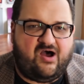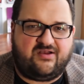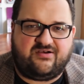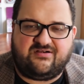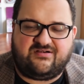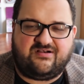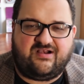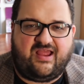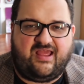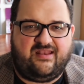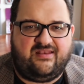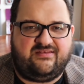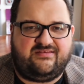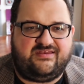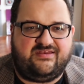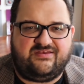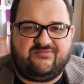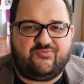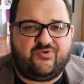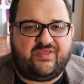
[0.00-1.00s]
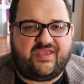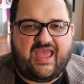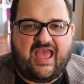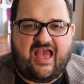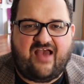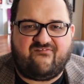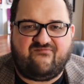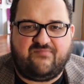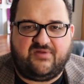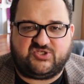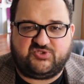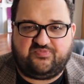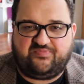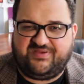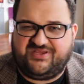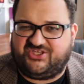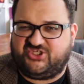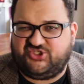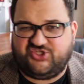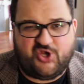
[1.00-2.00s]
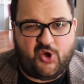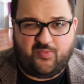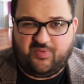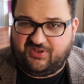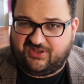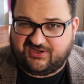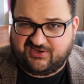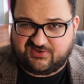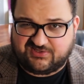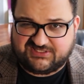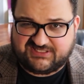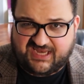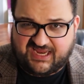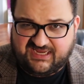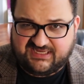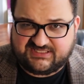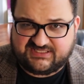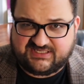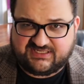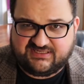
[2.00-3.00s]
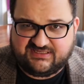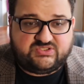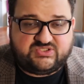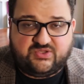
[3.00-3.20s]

honor and didn't really have much geopolitical stakes.